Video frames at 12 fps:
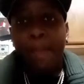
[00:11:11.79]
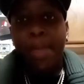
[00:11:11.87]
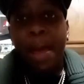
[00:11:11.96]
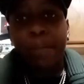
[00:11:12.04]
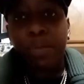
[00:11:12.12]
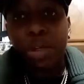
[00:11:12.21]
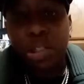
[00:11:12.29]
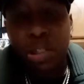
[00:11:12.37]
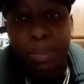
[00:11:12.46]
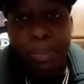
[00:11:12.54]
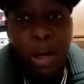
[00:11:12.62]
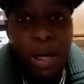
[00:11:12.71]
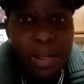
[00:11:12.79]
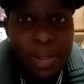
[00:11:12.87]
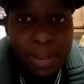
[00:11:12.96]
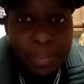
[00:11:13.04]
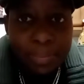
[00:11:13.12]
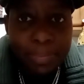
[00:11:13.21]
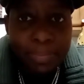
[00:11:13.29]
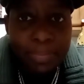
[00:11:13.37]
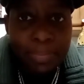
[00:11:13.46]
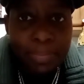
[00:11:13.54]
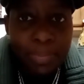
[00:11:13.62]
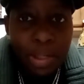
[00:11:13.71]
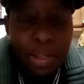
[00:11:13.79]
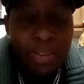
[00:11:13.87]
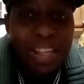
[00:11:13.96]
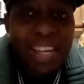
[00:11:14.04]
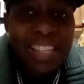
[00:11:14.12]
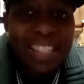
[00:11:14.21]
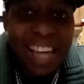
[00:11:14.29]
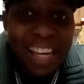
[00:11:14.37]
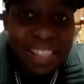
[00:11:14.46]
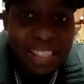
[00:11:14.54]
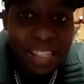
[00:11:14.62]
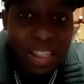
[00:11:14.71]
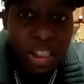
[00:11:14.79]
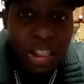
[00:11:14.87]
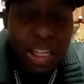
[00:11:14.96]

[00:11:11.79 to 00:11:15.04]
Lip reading: That was the butt, the intestines.